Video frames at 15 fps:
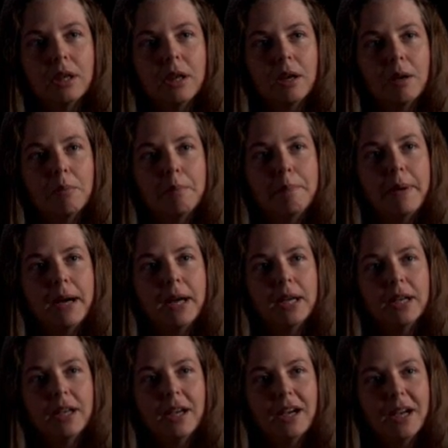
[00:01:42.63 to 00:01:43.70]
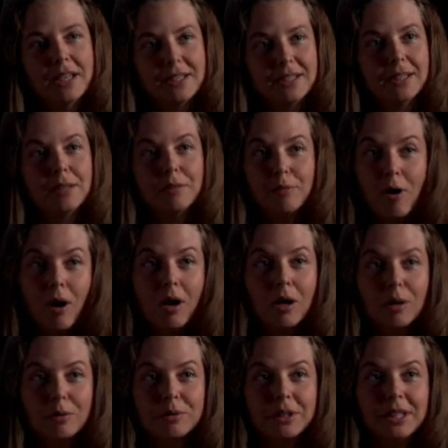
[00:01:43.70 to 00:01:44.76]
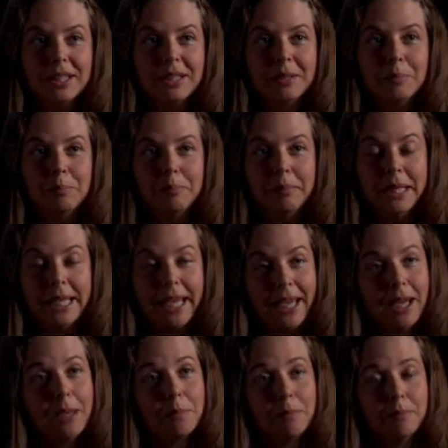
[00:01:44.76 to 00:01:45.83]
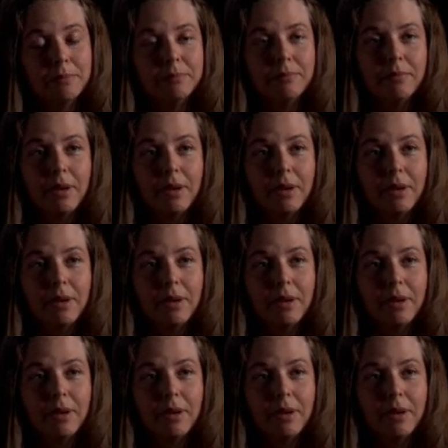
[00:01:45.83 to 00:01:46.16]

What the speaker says: But as it evolved, it became